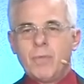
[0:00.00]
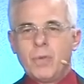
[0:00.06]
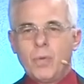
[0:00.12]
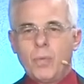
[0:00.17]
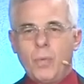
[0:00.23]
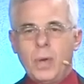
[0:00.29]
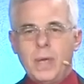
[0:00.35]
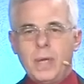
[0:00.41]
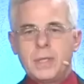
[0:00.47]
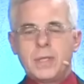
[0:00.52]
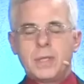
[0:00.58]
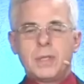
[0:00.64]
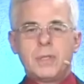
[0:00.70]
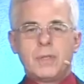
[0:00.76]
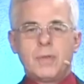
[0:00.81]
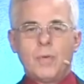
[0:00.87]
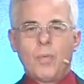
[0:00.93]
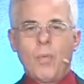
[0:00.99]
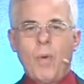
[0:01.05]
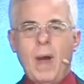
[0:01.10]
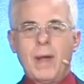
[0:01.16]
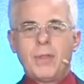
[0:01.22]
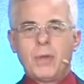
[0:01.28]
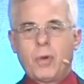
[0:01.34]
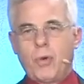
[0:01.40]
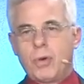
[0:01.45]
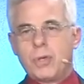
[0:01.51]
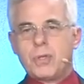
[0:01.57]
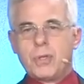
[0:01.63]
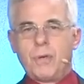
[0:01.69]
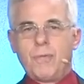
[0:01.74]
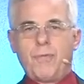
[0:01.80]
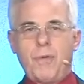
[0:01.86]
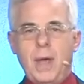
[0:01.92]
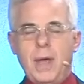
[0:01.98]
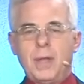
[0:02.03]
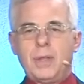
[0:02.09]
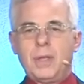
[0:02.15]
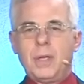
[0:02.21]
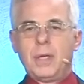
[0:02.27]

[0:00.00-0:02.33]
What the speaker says: the reasons why the Christian faith